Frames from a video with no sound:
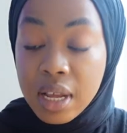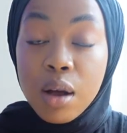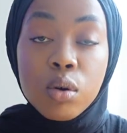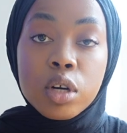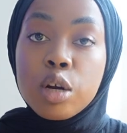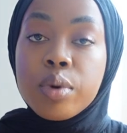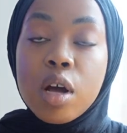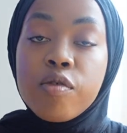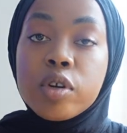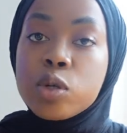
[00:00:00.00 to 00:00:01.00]
not on Urban
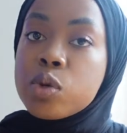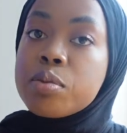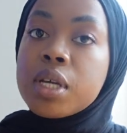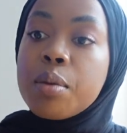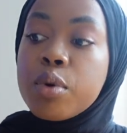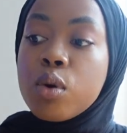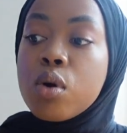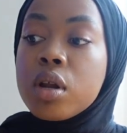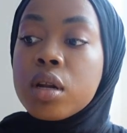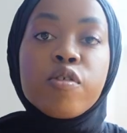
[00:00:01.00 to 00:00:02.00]
Outfitters website, but
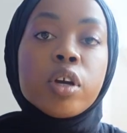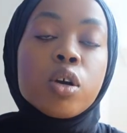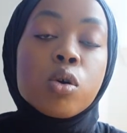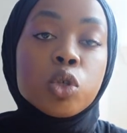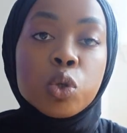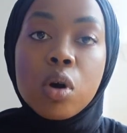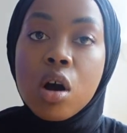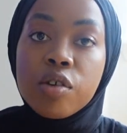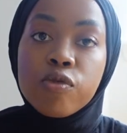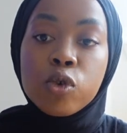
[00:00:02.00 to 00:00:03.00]
on African Cultural
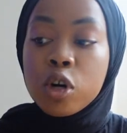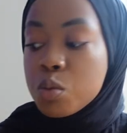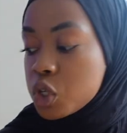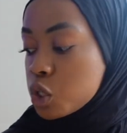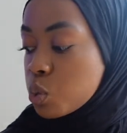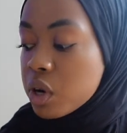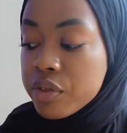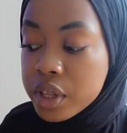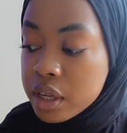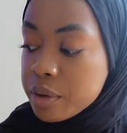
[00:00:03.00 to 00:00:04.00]
Art Forum, which is one
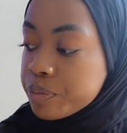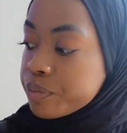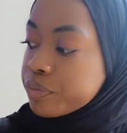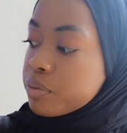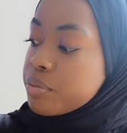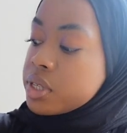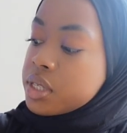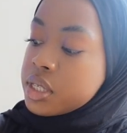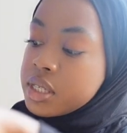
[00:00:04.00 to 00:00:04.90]
of the businesses